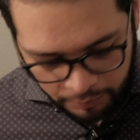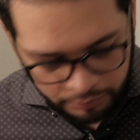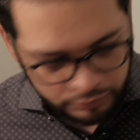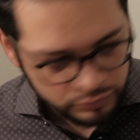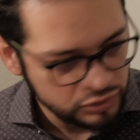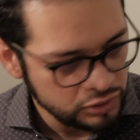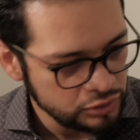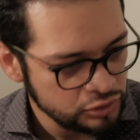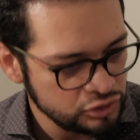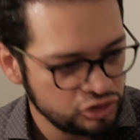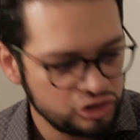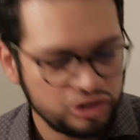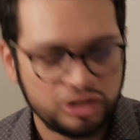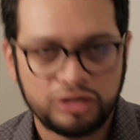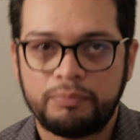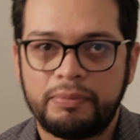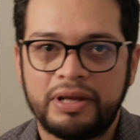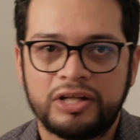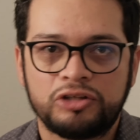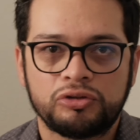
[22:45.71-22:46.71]
There's
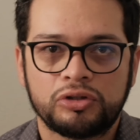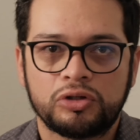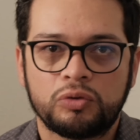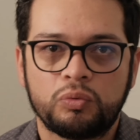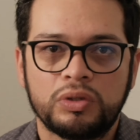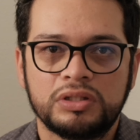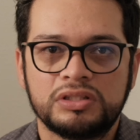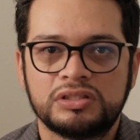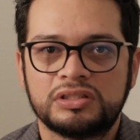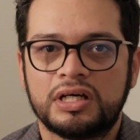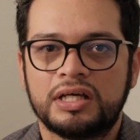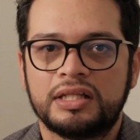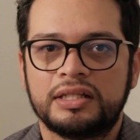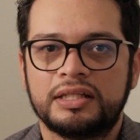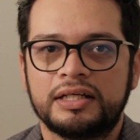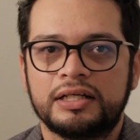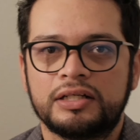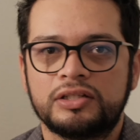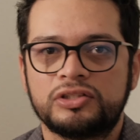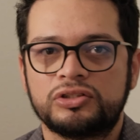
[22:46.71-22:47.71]
geometric ones on
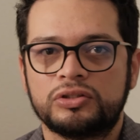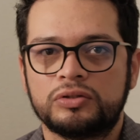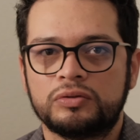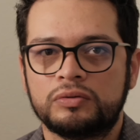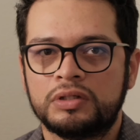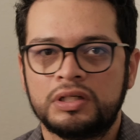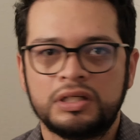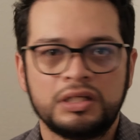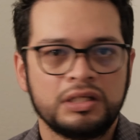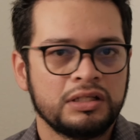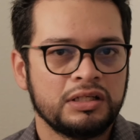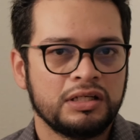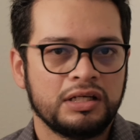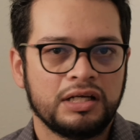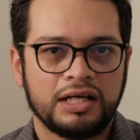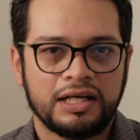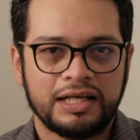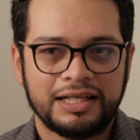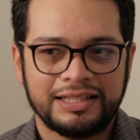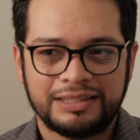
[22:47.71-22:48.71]
there. So
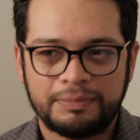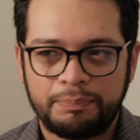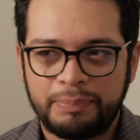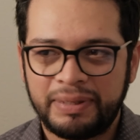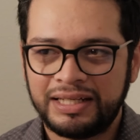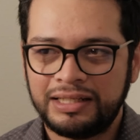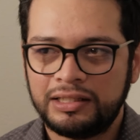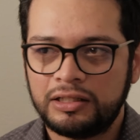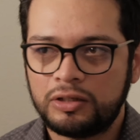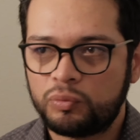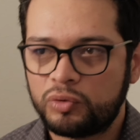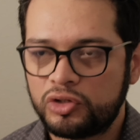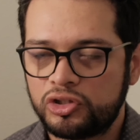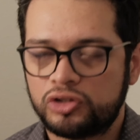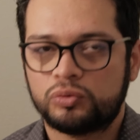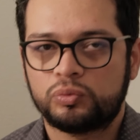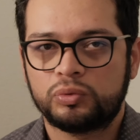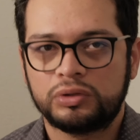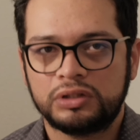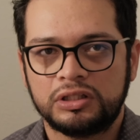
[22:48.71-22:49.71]
depending on what you're
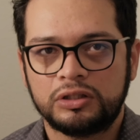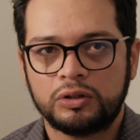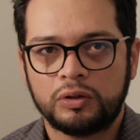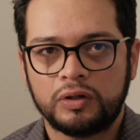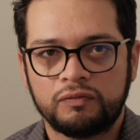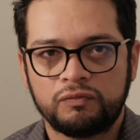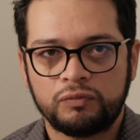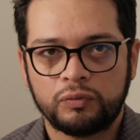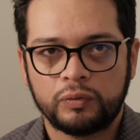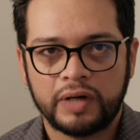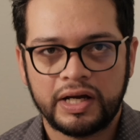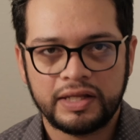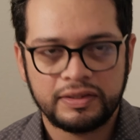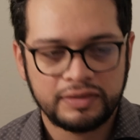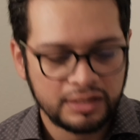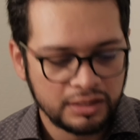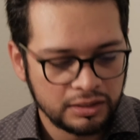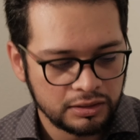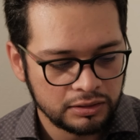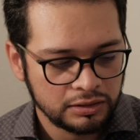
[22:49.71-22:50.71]
really going for, I
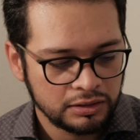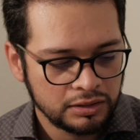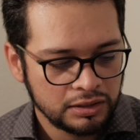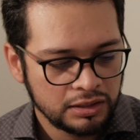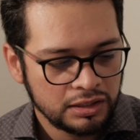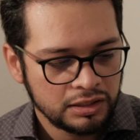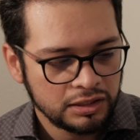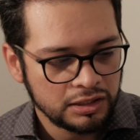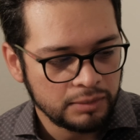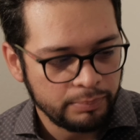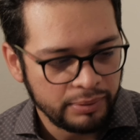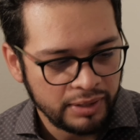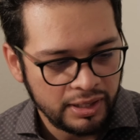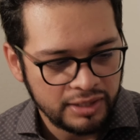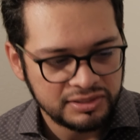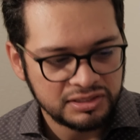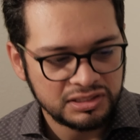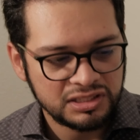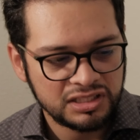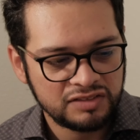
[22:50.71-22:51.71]
think the
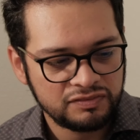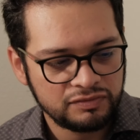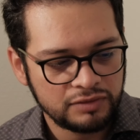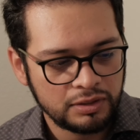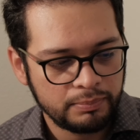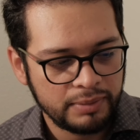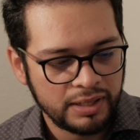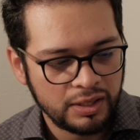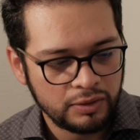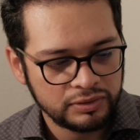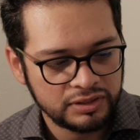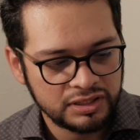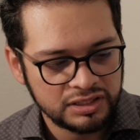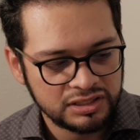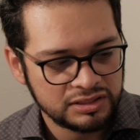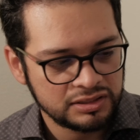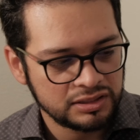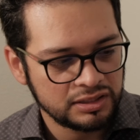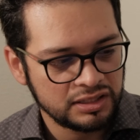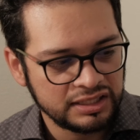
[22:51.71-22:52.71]
positive about
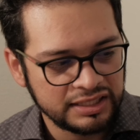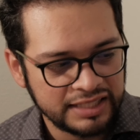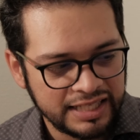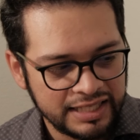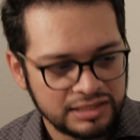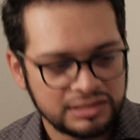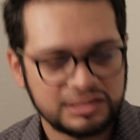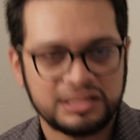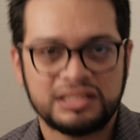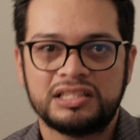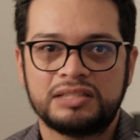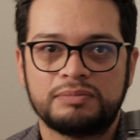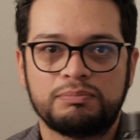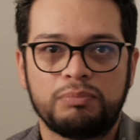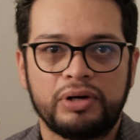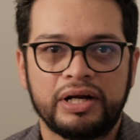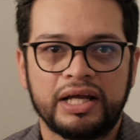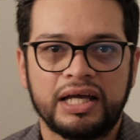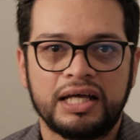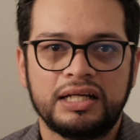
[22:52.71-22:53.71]
this lens and this
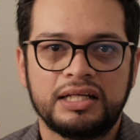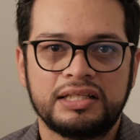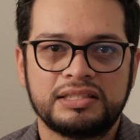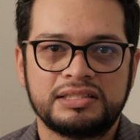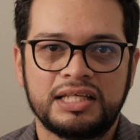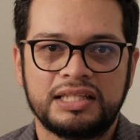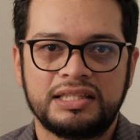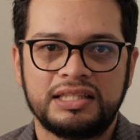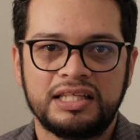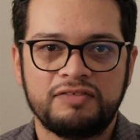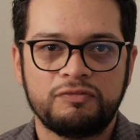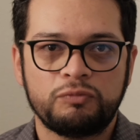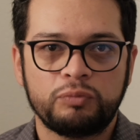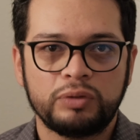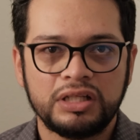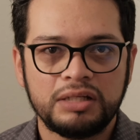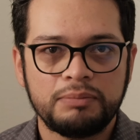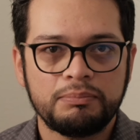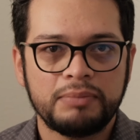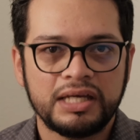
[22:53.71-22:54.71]
brand is that they've
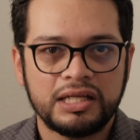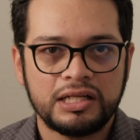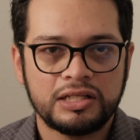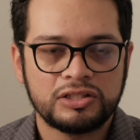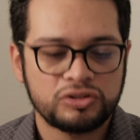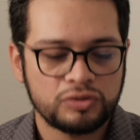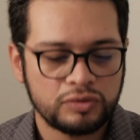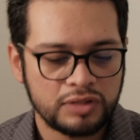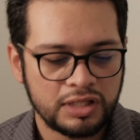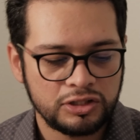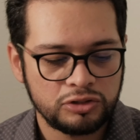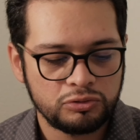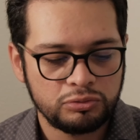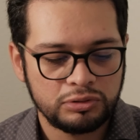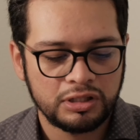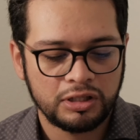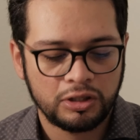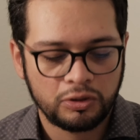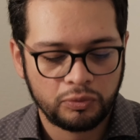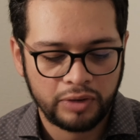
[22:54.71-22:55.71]
really made it so that you
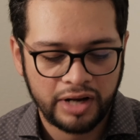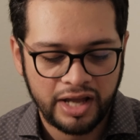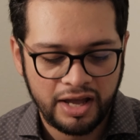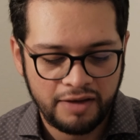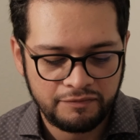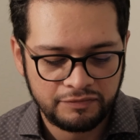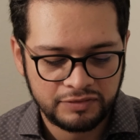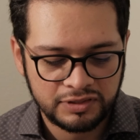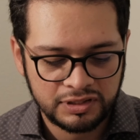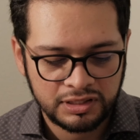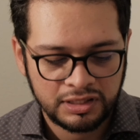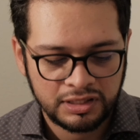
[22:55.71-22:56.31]
can craft